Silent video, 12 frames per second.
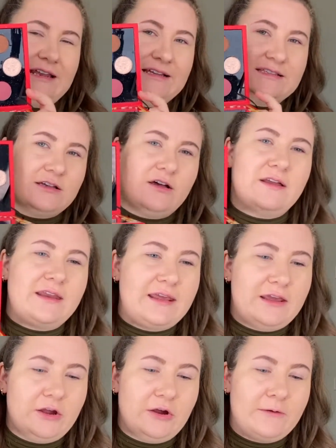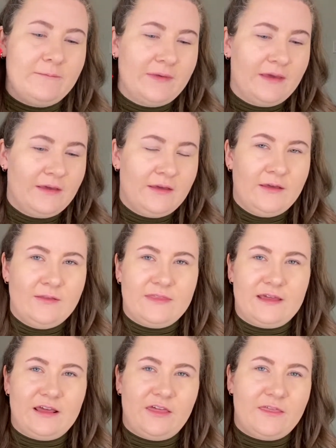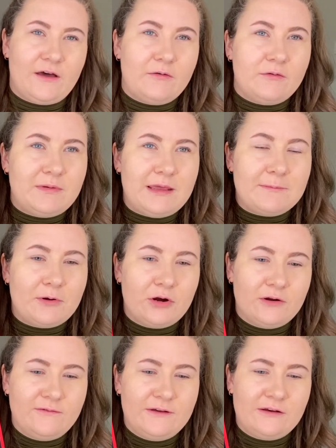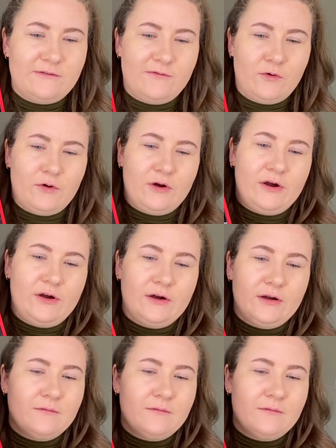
saw in here that I thought would be perfect for